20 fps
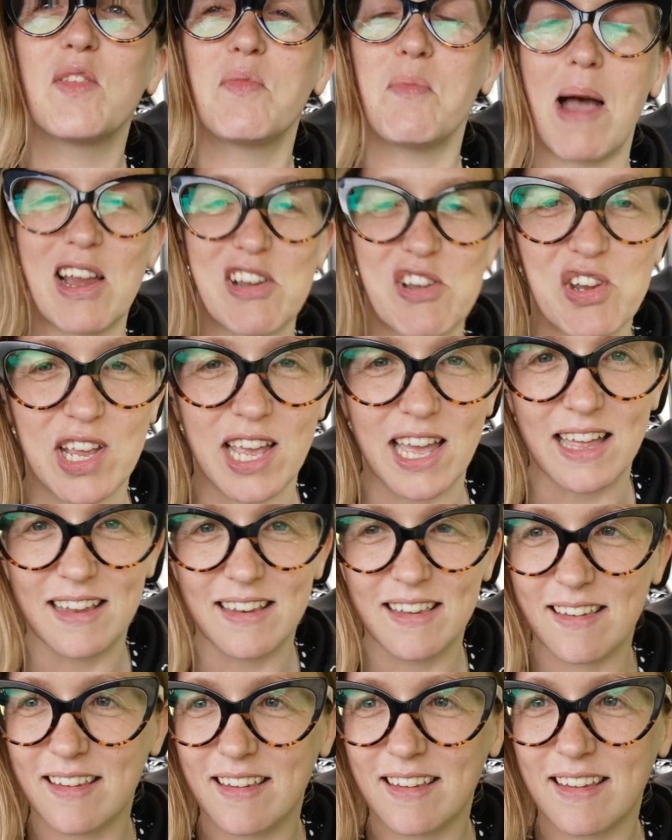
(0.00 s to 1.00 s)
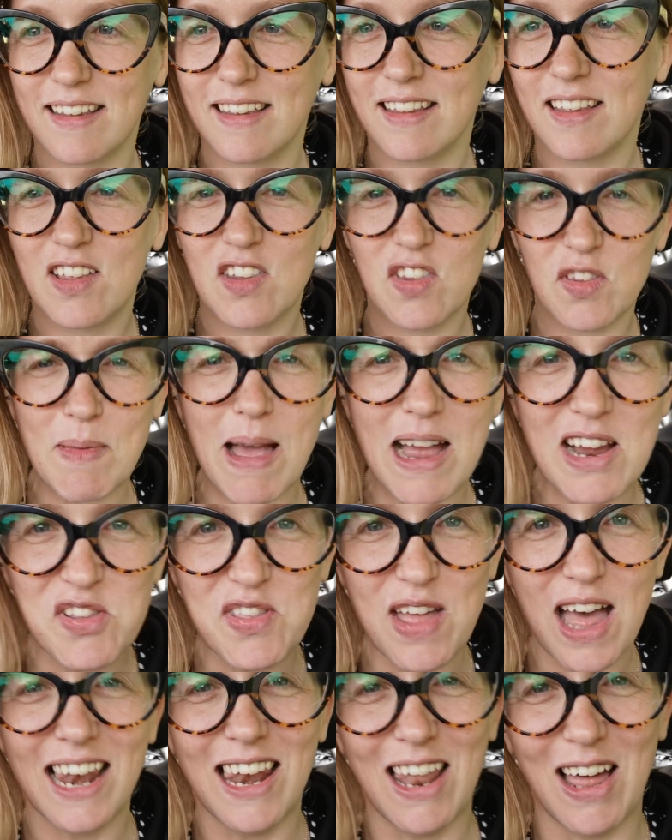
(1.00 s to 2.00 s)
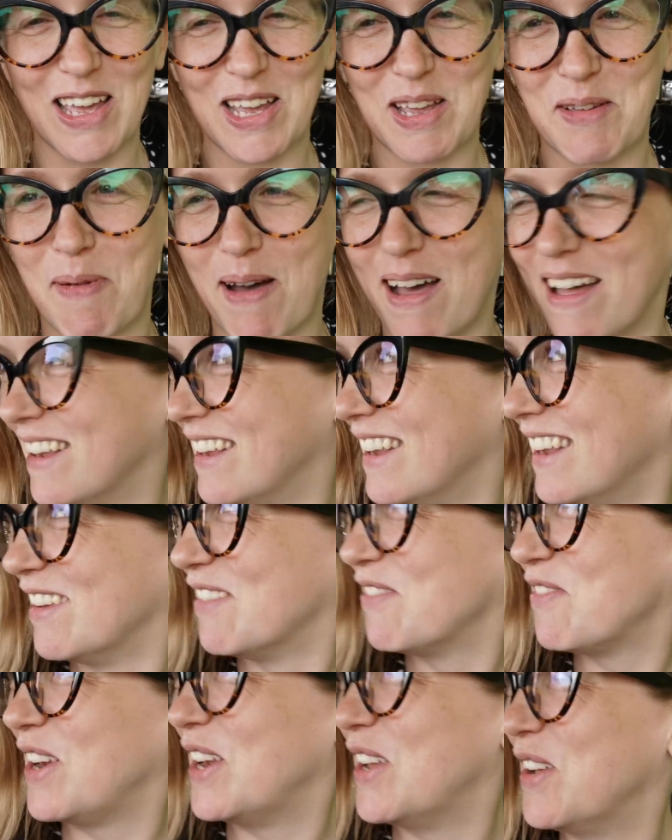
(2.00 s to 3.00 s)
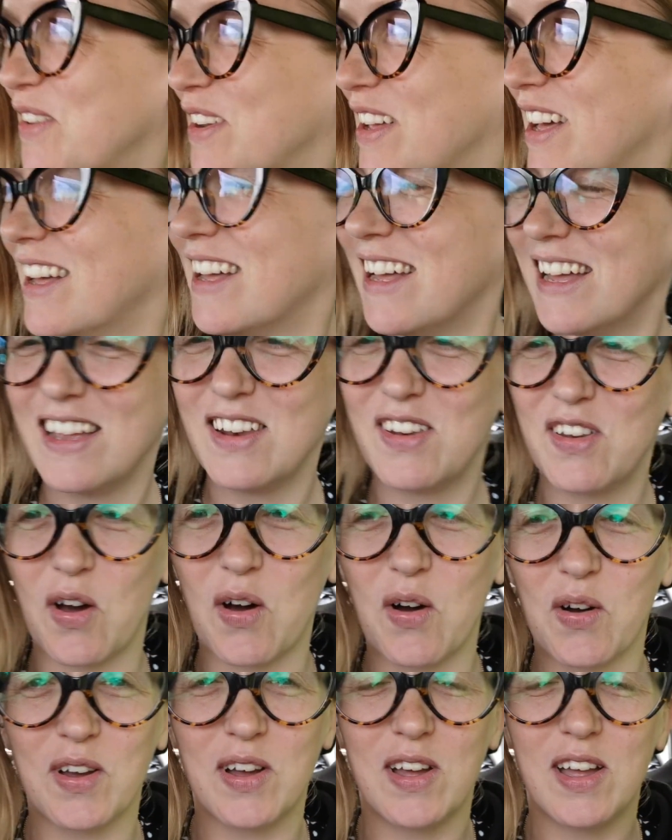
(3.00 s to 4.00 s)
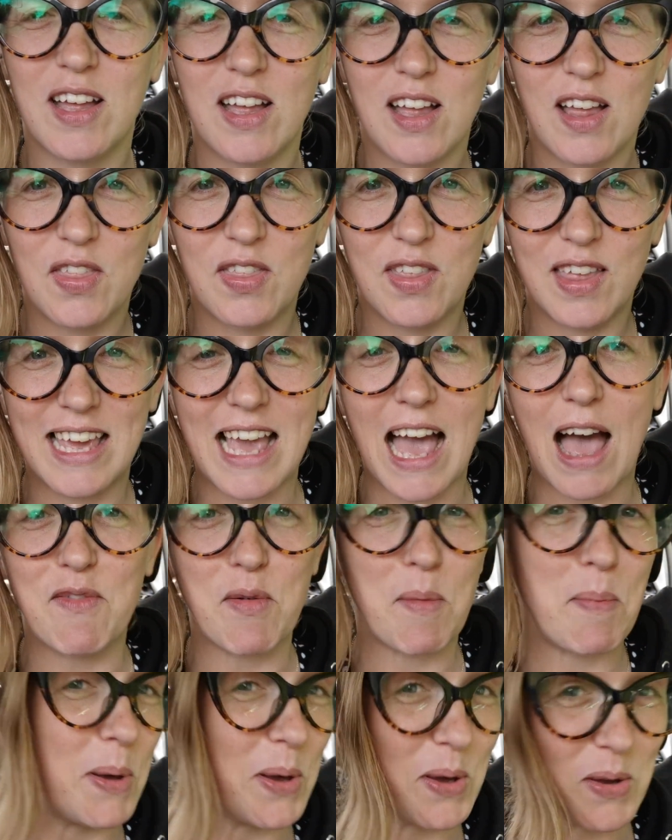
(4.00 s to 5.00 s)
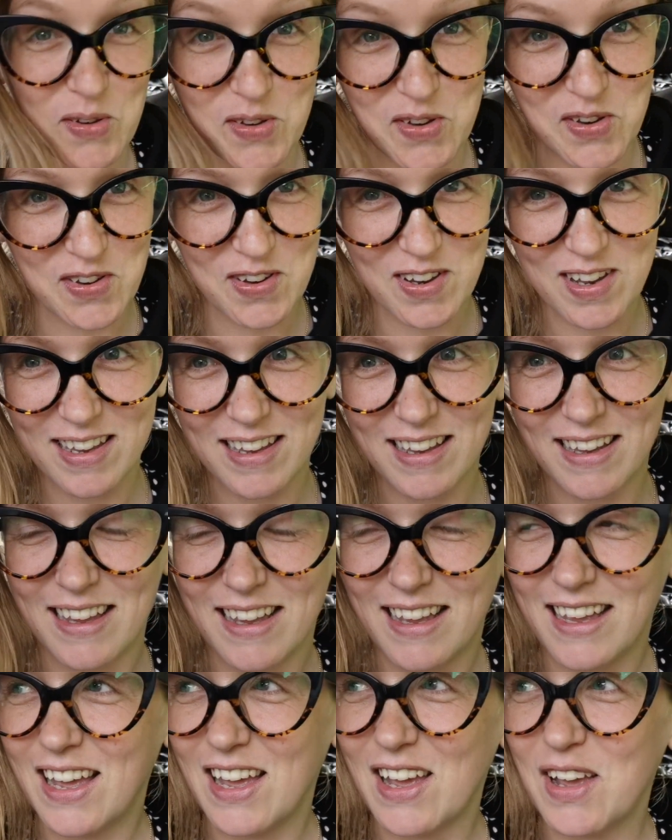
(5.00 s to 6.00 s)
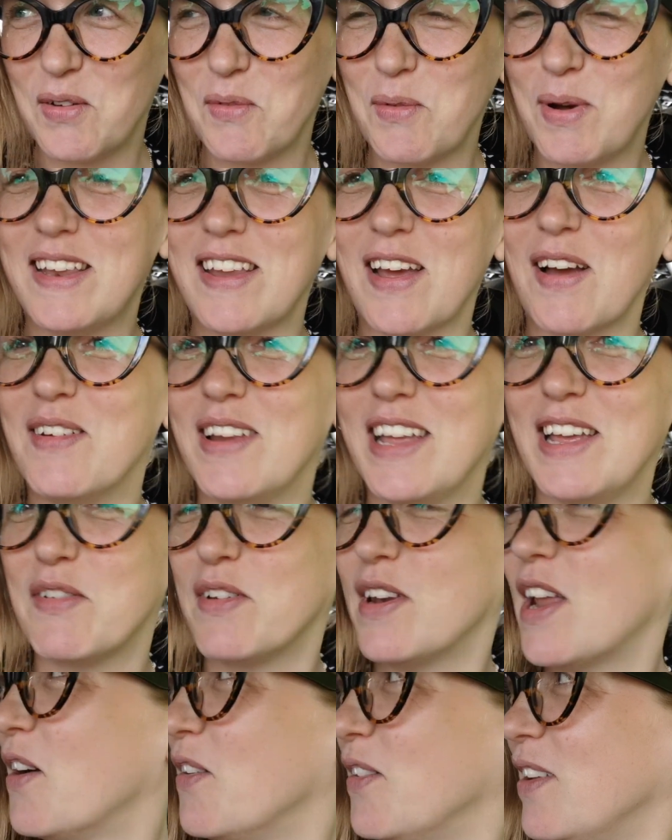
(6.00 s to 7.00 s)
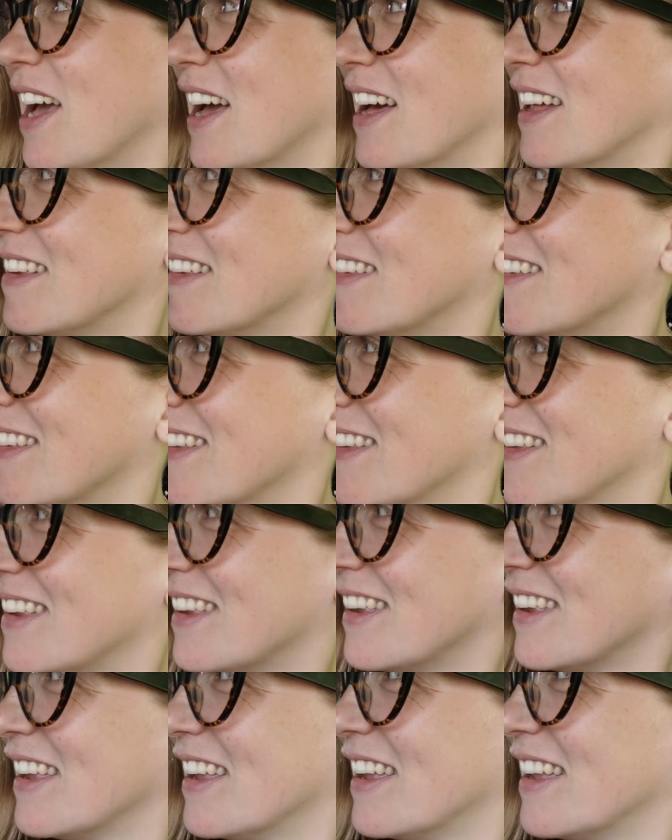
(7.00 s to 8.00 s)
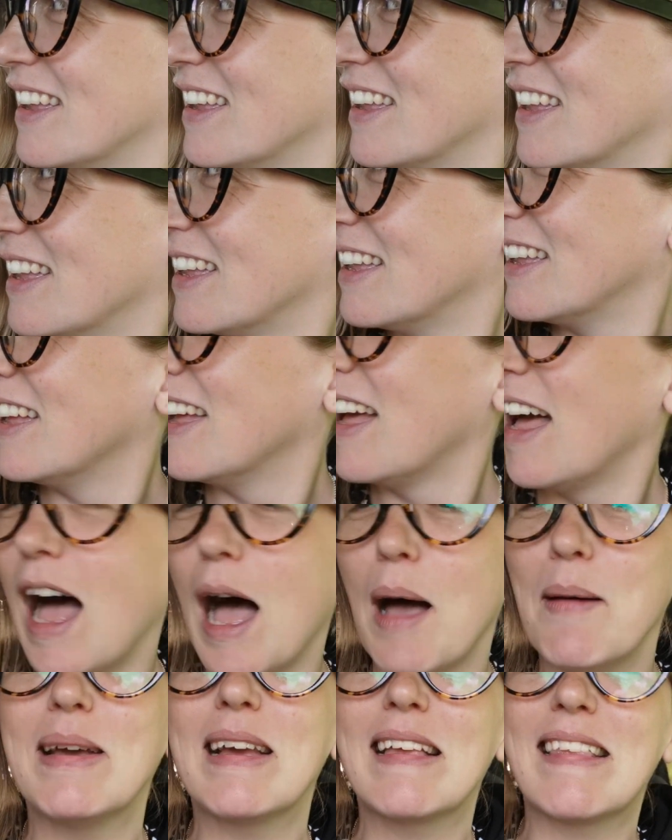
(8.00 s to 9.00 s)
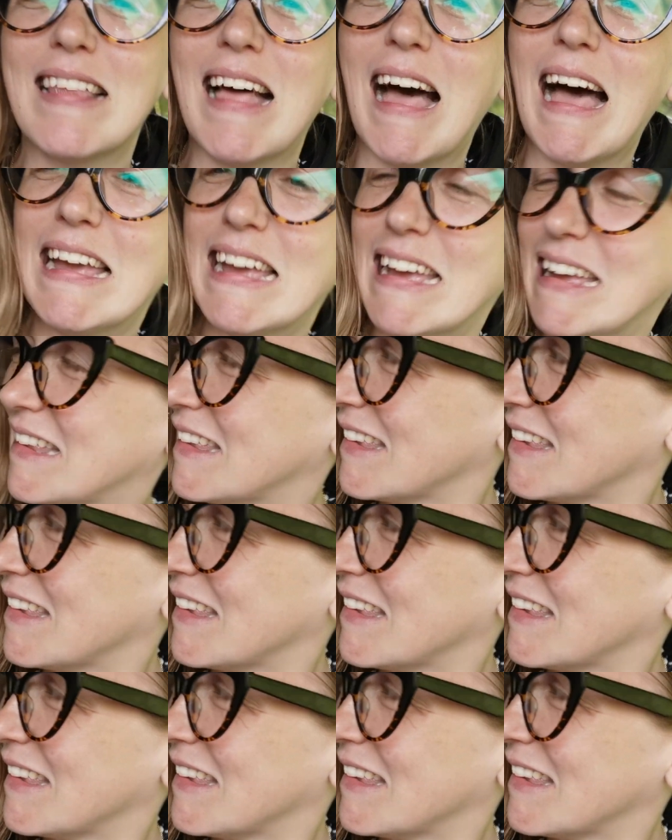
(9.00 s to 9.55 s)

Smashing it. Smash that like button for Luna Dog, the Cavapoo, who we don't even own yet. I'm excited.